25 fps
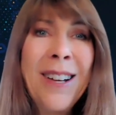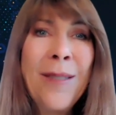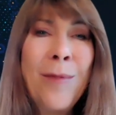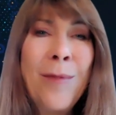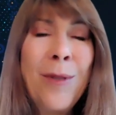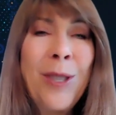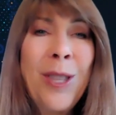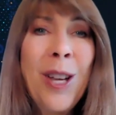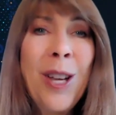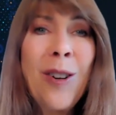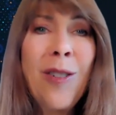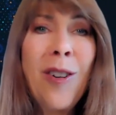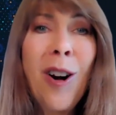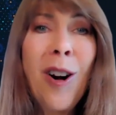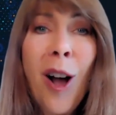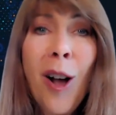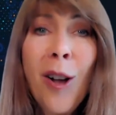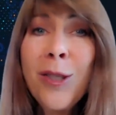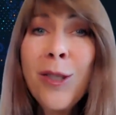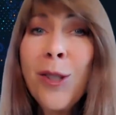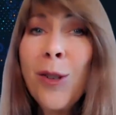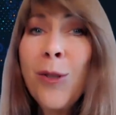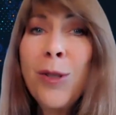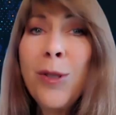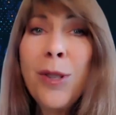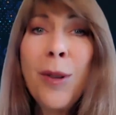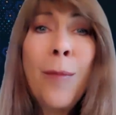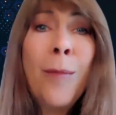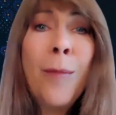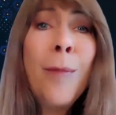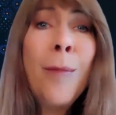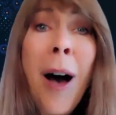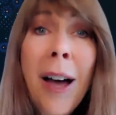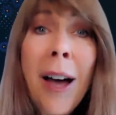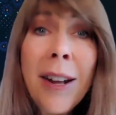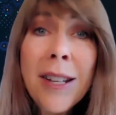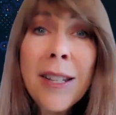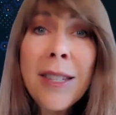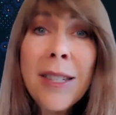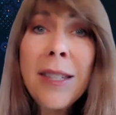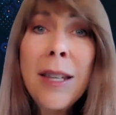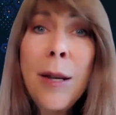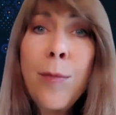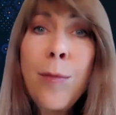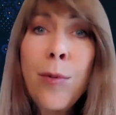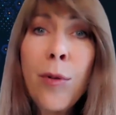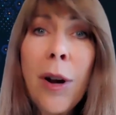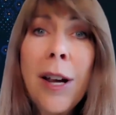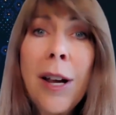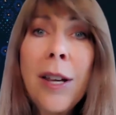But there are also some
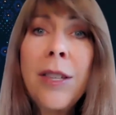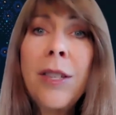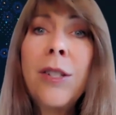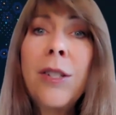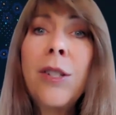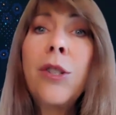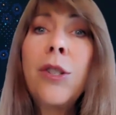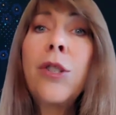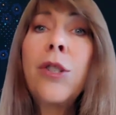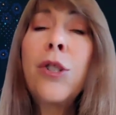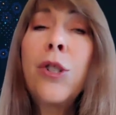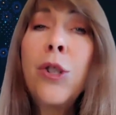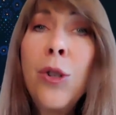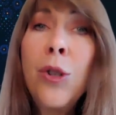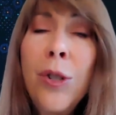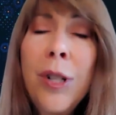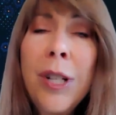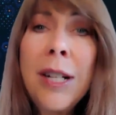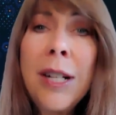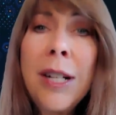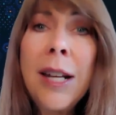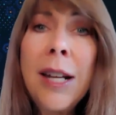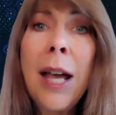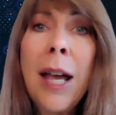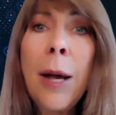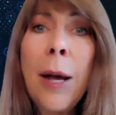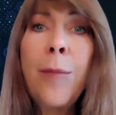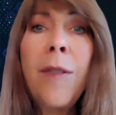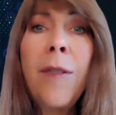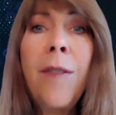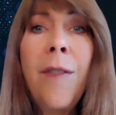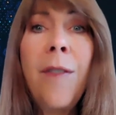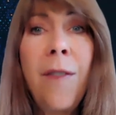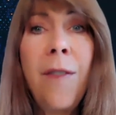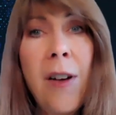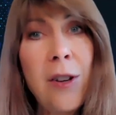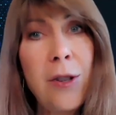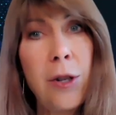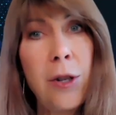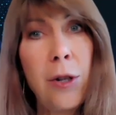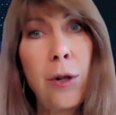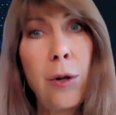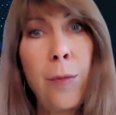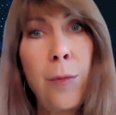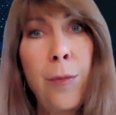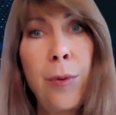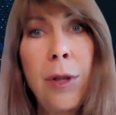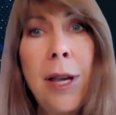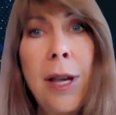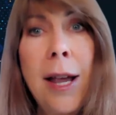modestly priced student and
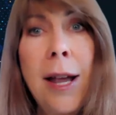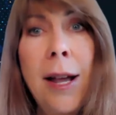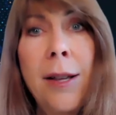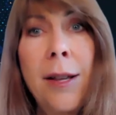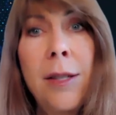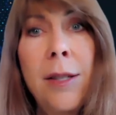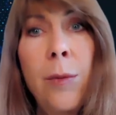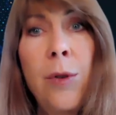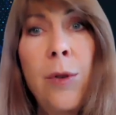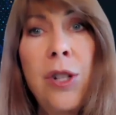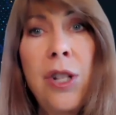professional plans,